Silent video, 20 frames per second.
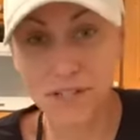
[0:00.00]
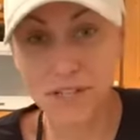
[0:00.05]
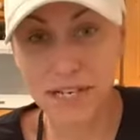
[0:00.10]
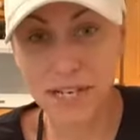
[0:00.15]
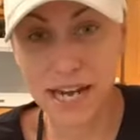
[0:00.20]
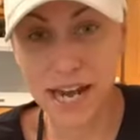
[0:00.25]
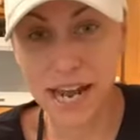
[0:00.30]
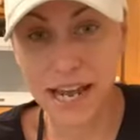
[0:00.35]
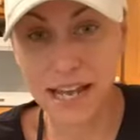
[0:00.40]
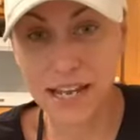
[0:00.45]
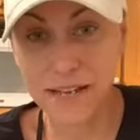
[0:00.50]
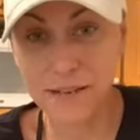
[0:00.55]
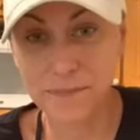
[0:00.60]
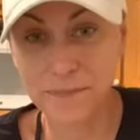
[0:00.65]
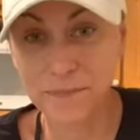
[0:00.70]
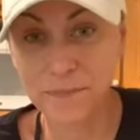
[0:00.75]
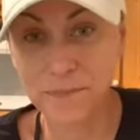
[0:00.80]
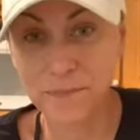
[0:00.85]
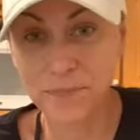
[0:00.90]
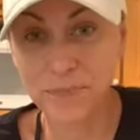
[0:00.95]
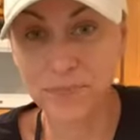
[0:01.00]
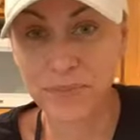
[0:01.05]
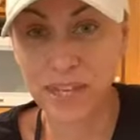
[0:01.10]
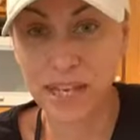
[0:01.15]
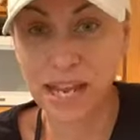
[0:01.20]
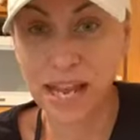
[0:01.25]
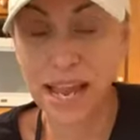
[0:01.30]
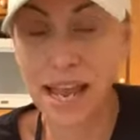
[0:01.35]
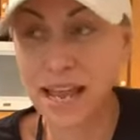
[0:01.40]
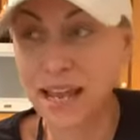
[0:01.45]
today,
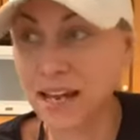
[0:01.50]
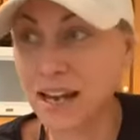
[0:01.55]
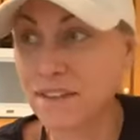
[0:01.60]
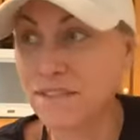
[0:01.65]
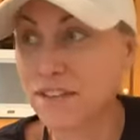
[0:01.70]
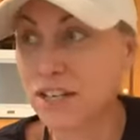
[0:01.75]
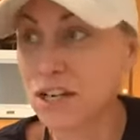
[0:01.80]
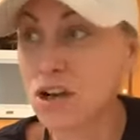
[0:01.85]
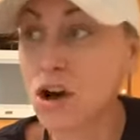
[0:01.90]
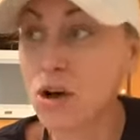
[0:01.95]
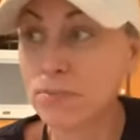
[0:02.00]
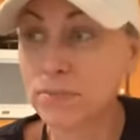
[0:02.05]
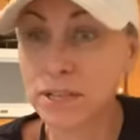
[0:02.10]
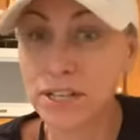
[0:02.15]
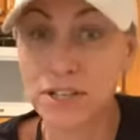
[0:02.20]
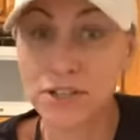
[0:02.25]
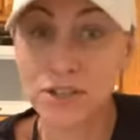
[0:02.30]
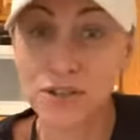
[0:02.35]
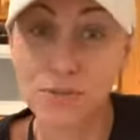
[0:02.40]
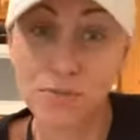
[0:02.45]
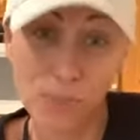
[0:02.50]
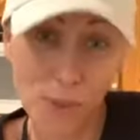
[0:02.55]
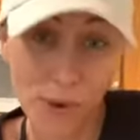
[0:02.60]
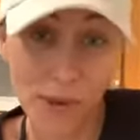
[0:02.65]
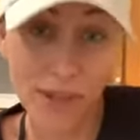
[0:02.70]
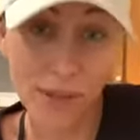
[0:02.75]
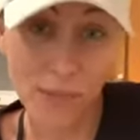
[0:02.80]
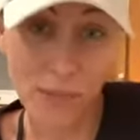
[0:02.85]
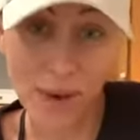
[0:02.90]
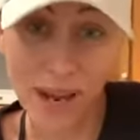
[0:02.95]
and I've accomplished more
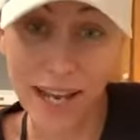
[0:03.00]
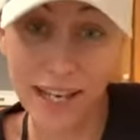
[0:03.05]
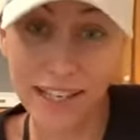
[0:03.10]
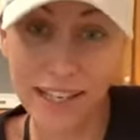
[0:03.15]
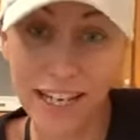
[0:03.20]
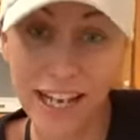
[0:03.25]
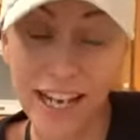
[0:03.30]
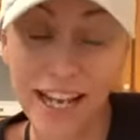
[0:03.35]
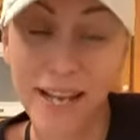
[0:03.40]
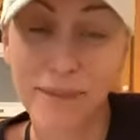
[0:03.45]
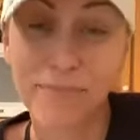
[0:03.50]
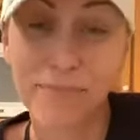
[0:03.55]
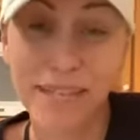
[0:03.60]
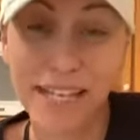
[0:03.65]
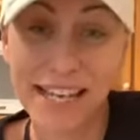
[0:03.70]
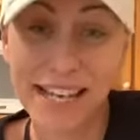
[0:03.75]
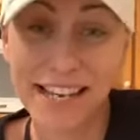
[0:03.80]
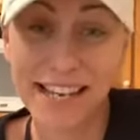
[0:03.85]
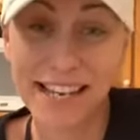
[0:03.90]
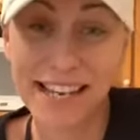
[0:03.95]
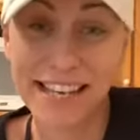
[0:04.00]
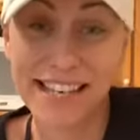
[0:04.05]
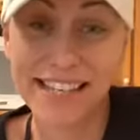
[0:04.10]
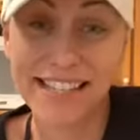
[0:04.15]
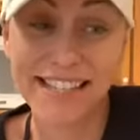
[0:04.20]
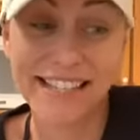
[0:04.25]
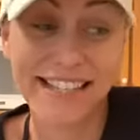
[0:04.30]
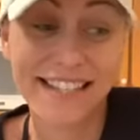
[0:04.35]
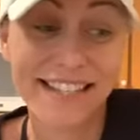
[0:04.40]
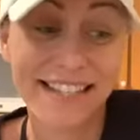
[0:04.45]
than one
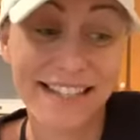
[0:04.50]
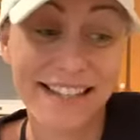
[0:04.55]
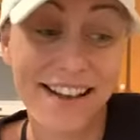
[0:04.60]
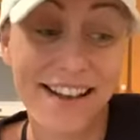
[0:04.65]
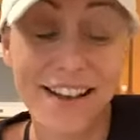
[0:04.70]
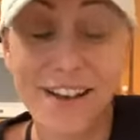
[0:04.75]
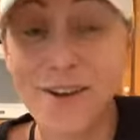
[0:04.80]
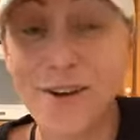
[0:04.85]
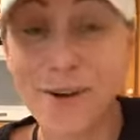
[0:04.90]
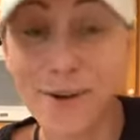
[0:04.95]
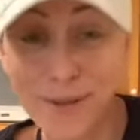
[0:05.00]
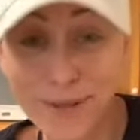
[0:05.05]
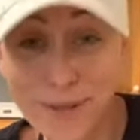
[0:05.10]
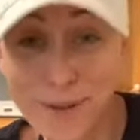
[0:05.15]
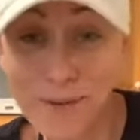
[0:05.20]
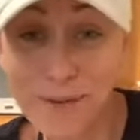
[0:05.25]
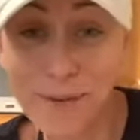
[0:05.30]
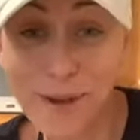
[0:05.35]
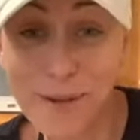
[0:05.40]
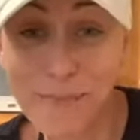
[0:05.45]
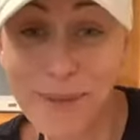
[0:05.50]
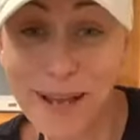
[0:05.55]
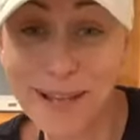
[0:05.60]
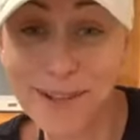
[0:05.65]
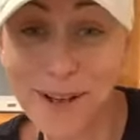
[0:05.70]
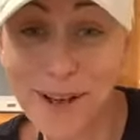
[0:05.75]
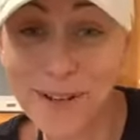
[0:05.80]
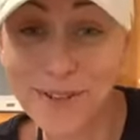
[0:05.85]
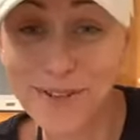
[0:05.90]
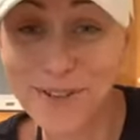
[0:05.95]
because I also got my
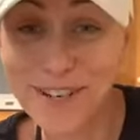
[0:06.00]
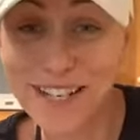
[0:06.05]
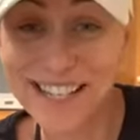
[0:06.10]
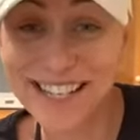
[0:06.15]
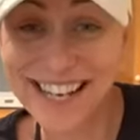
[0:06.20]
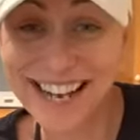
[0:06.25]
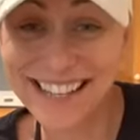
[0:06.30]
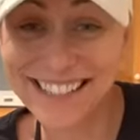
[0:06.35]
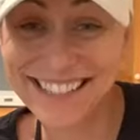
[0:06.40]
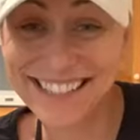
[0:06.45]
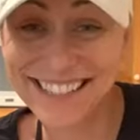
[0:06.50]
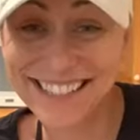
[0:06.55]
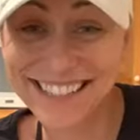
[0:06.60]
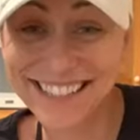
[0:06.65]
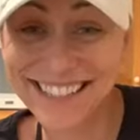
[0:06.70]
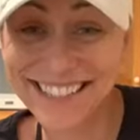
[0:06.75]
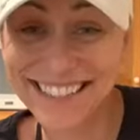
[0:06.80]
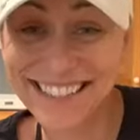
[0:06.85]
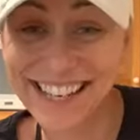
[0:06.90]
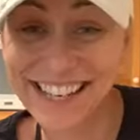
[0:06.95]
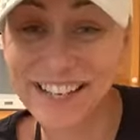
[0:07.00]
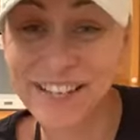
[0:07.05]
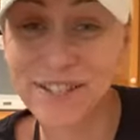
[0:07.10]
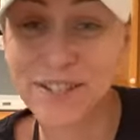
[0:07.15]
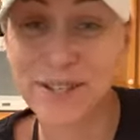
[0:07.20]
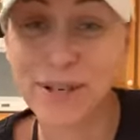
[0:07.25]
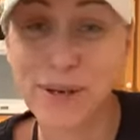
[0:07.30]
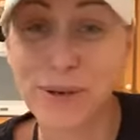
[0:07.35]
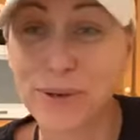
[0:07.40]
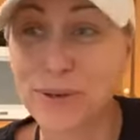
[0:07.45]
laundry done.
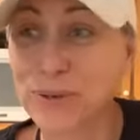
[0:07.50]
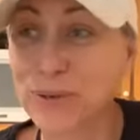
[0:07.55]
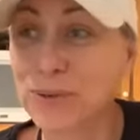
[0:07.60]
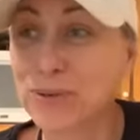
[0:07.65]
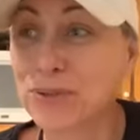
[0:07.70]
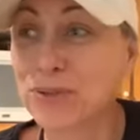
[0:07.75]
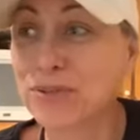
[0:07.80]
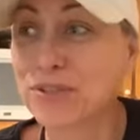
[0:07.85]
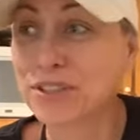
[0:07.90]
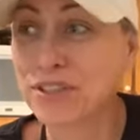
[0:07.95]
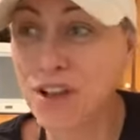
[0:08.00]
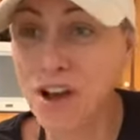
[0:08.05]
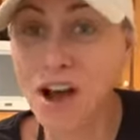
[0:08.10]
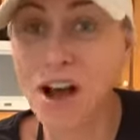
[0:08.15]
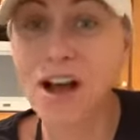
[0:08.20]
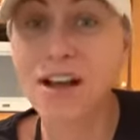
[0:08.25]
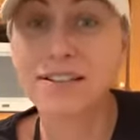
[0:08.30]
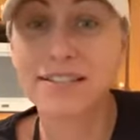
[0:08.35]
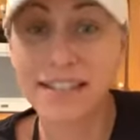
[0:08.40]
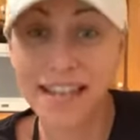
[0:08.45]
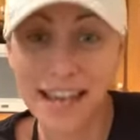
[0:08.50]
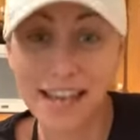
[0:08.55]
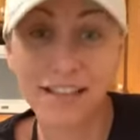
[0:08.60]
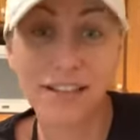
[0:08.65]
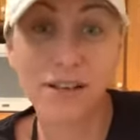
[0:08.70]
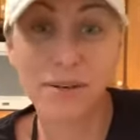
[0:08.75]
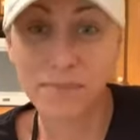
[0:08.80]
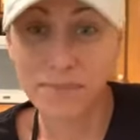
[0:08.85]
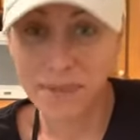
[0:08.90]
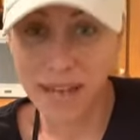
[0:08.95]
So Scott,
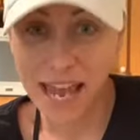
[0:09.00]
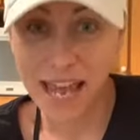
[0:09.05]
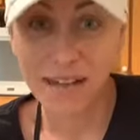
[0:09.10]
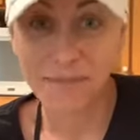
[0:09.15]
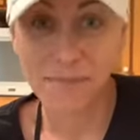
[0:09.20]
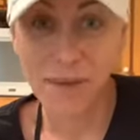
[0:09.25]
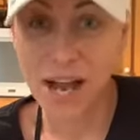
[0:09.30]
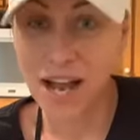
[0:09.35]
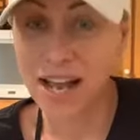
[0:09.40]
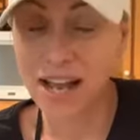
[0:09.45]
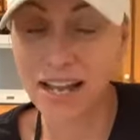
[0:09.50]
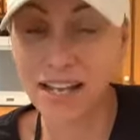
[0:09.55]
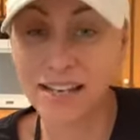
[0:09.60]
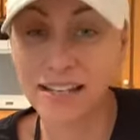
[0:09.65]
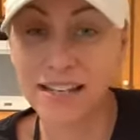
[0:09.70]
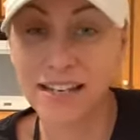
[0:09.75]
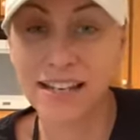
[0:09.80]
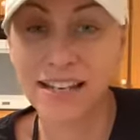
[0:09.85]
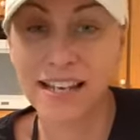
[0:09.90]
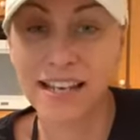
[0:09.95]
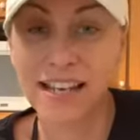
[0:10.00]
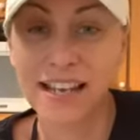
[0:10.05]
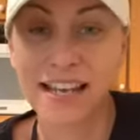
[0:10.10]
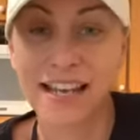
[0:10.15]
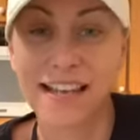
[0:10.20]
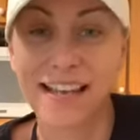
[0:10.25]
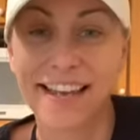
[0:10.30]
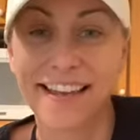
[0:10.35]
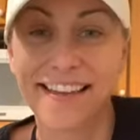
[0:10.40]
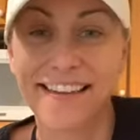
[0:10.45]
Caleb, and mine.
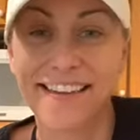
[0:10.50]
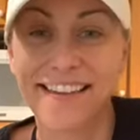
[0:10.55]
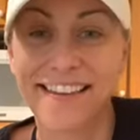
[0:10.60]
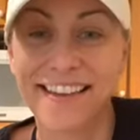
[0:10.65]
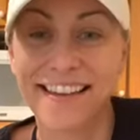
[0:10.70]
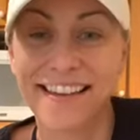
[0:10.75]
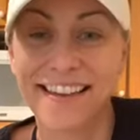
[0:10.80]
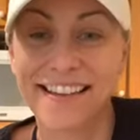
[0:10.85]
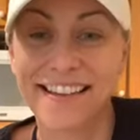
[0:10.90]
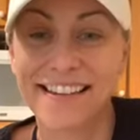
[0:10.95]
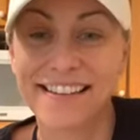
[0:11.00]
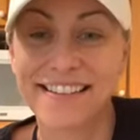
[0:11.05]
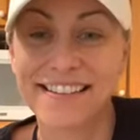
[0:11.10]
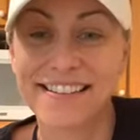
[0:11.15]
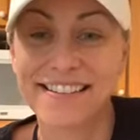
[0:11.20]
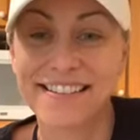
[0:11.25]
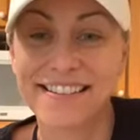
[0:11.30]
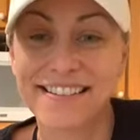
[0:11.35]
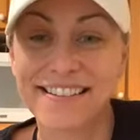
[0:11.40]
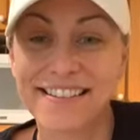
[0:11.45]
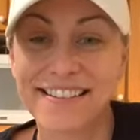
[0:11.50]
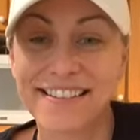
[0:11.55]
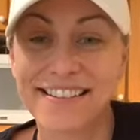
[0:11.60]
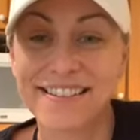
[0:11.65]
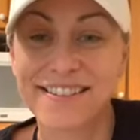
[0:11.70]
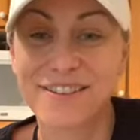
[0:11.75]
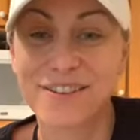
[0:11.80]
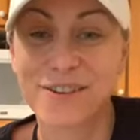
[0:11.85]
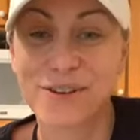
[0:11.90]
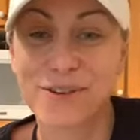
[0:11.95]
And
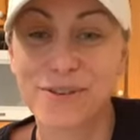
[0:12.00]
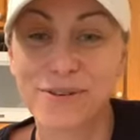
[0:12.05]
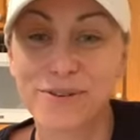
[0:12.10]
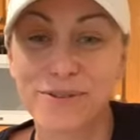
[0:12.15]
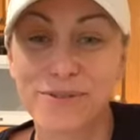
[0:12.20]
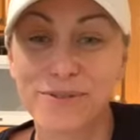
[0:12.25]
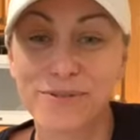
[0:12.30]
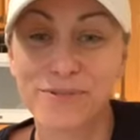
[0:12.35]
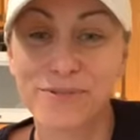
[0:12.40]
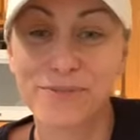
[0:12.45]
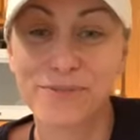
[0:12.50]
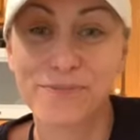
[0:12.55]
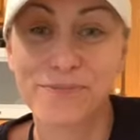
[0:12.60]
so,